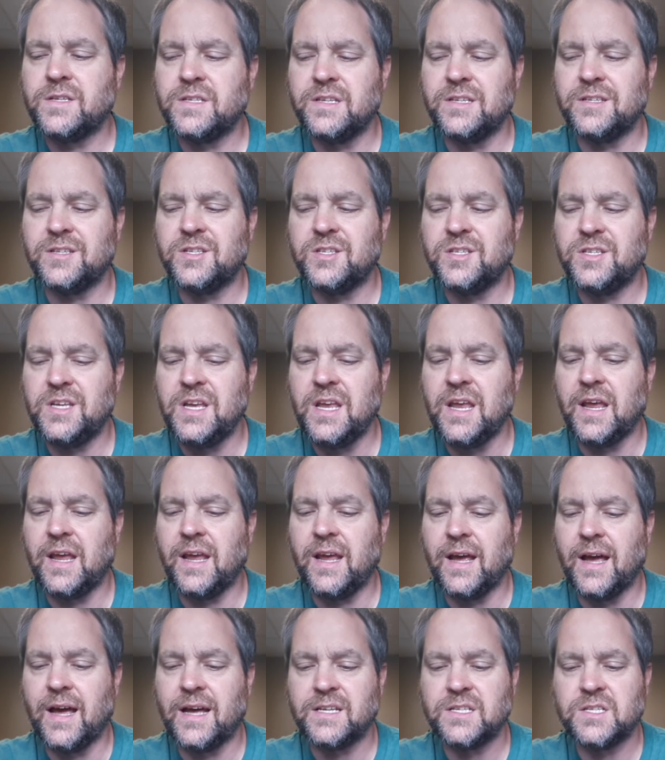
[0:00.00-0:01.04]
to
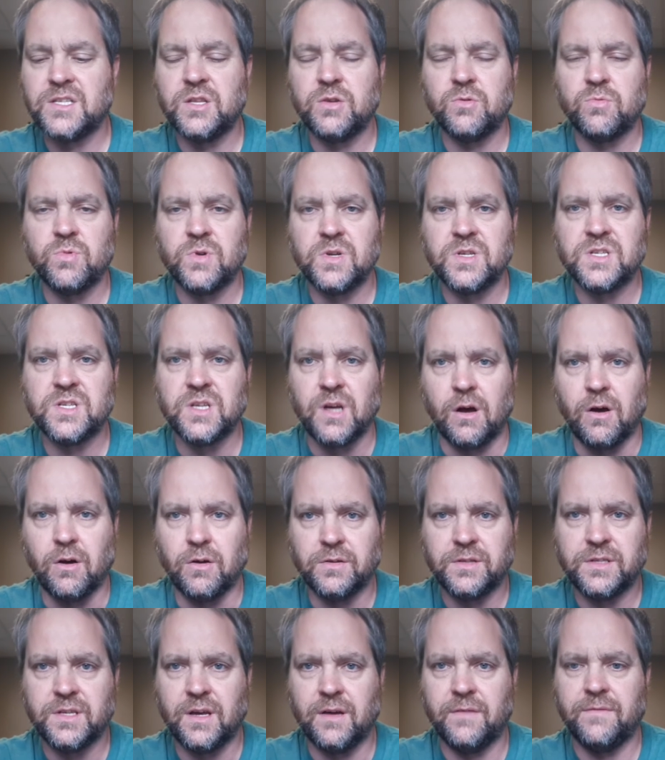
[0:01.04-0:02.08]
see as the
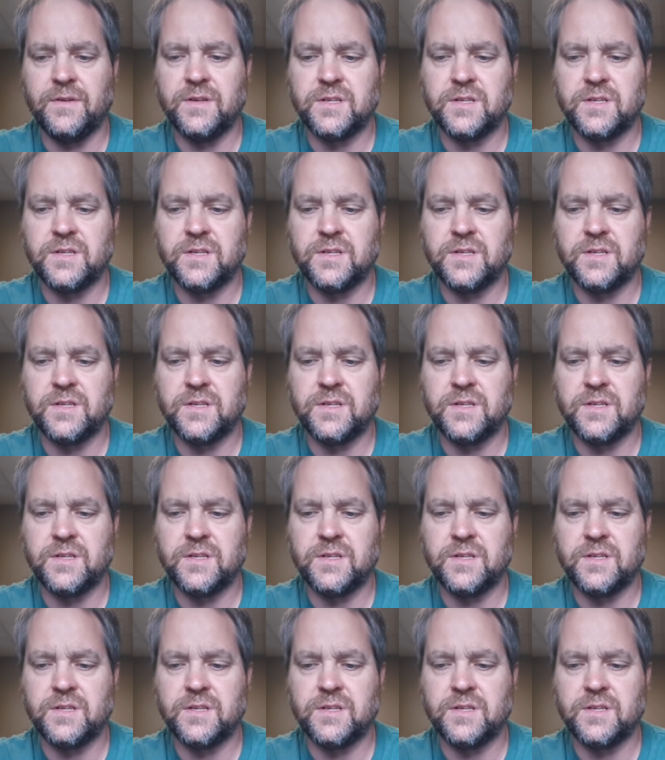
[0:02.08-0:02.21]
result of